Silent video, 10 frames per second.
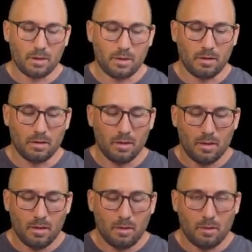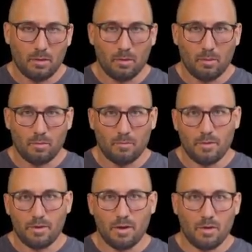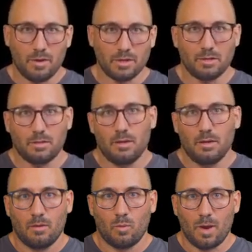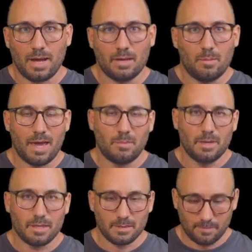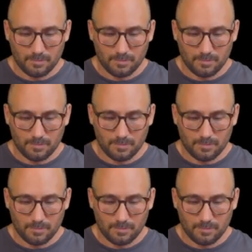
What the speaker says: and a very large wide bandpass.